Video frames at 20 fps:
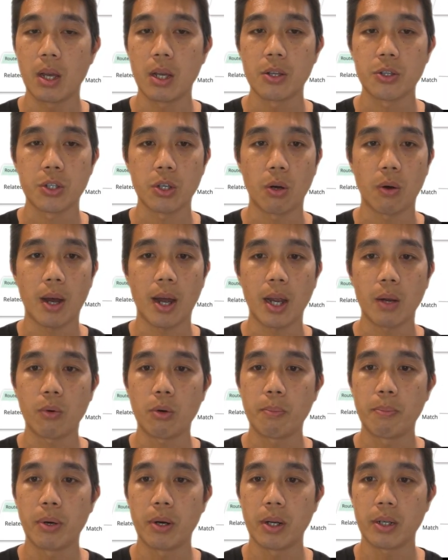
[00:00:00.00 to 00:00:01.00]
So I
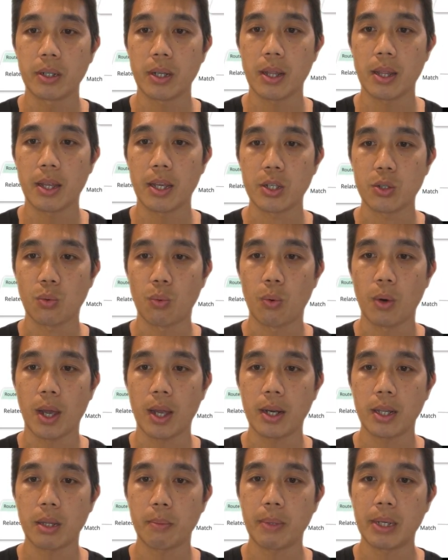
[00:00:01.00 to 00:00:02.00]
will put this
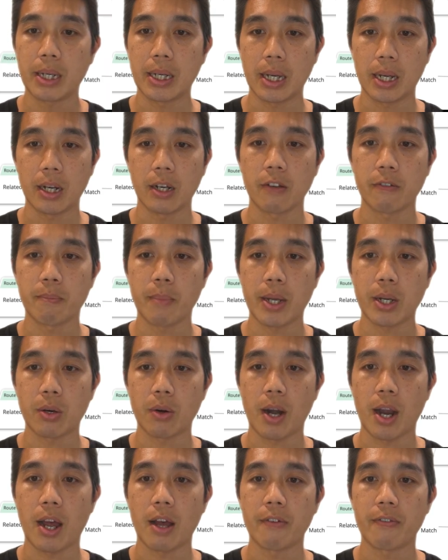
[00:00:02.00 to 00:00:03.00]
right at the beginning of my
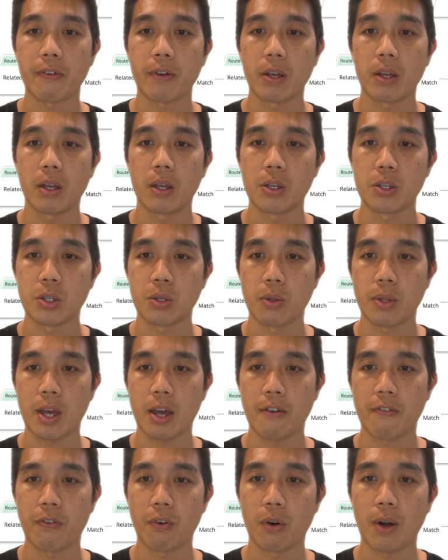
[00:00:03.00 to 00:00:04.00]
graph so
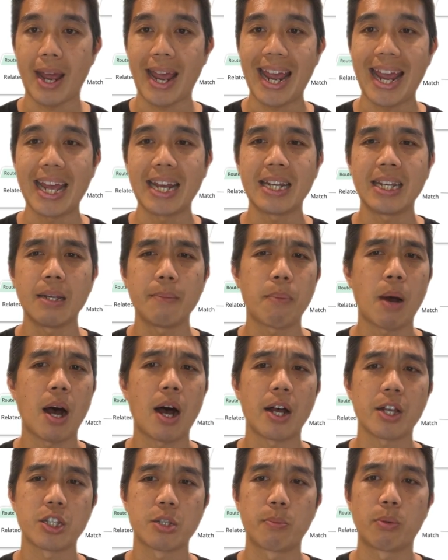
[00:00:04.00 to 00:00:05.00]
that for any
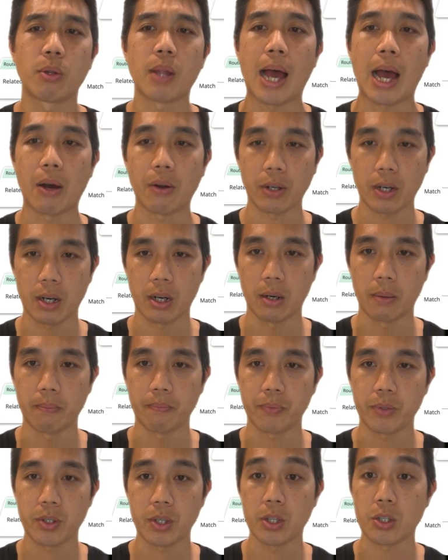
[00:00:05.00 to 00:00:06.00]
possible
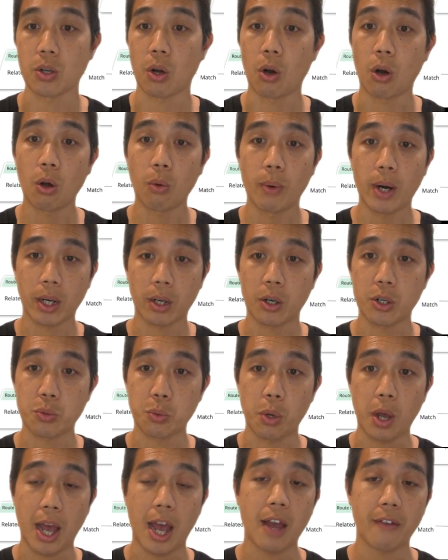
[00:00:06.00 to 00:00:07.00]
outcome, since all records
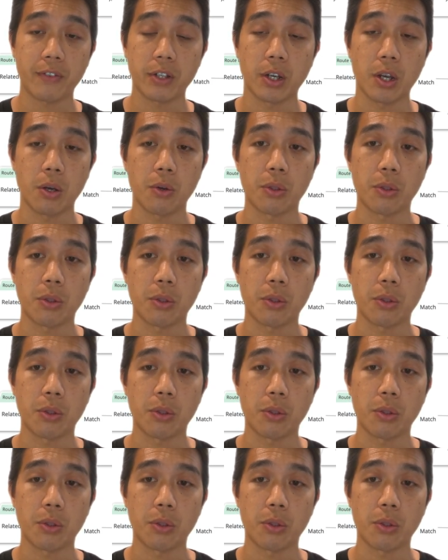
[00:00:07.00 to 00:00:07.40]
will have to go